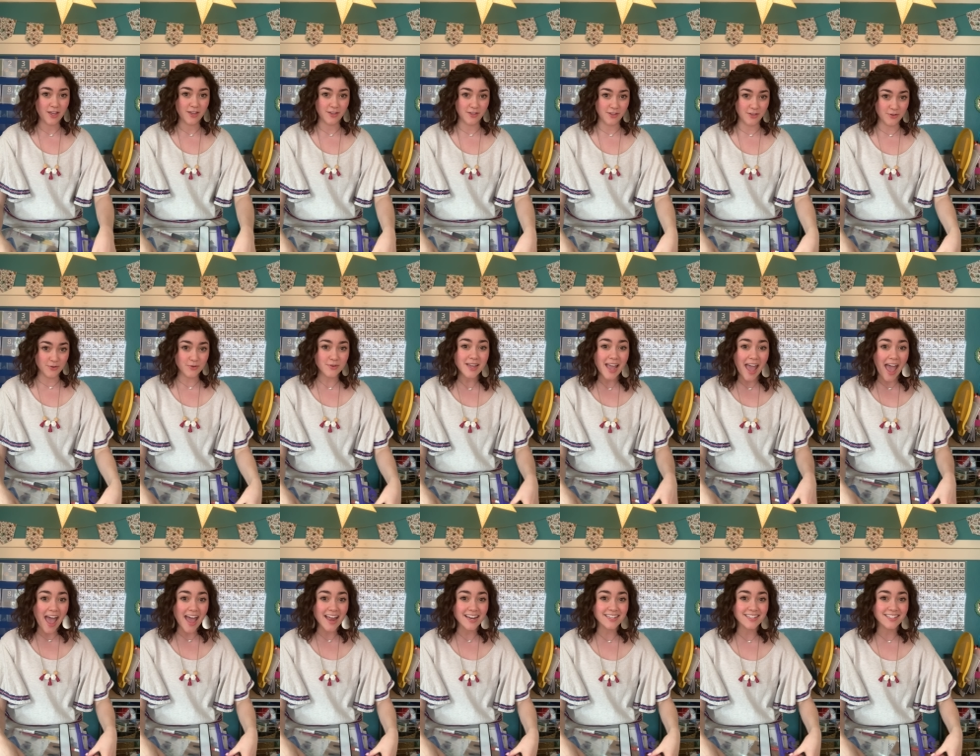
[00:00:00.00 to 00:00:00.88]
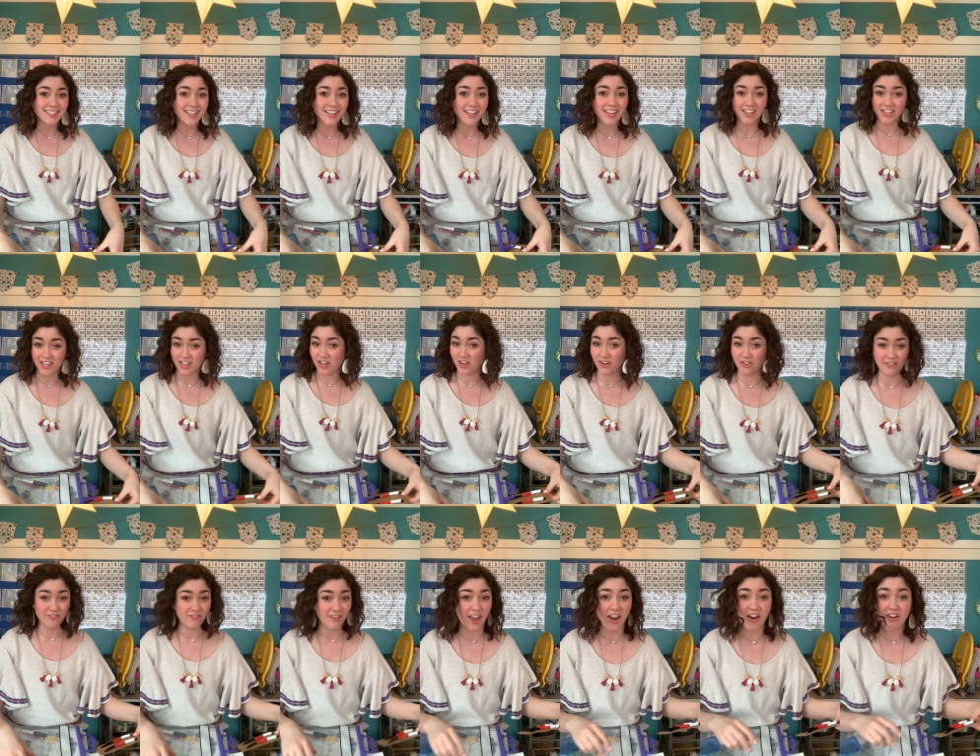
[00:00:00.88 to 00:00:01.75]
You get
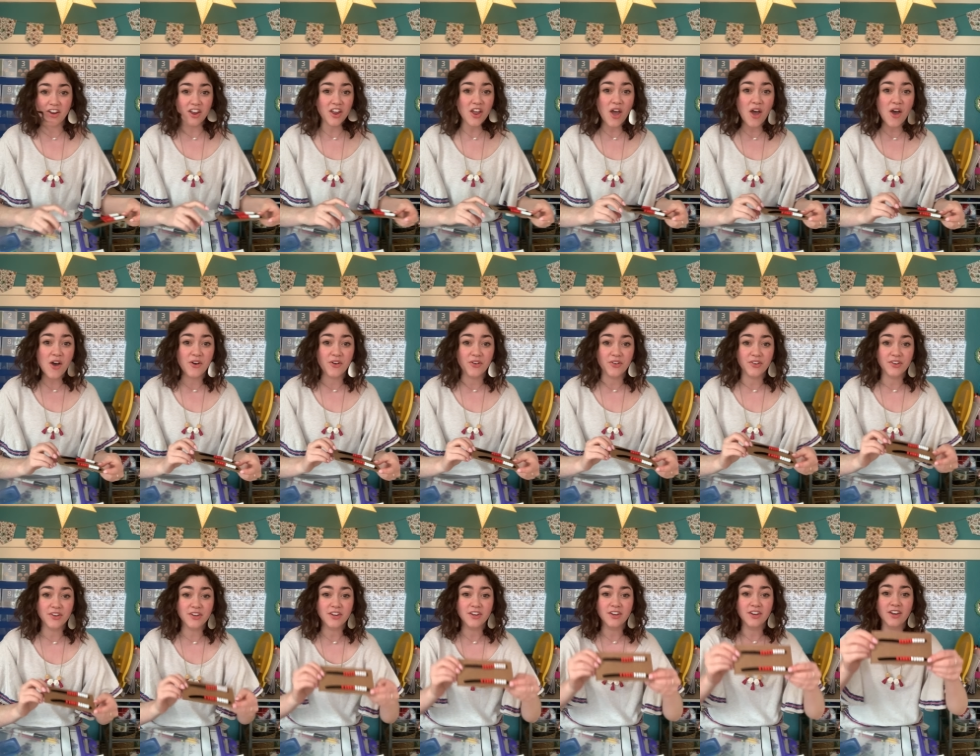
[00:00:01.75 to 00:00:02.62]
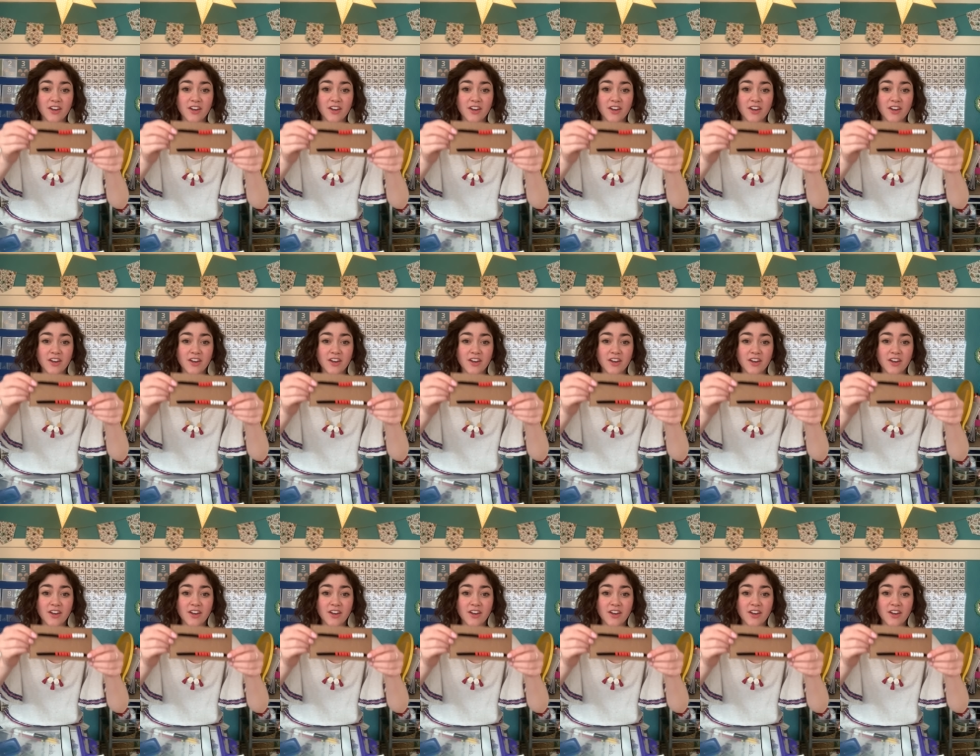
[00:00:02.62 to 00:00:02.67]
your very own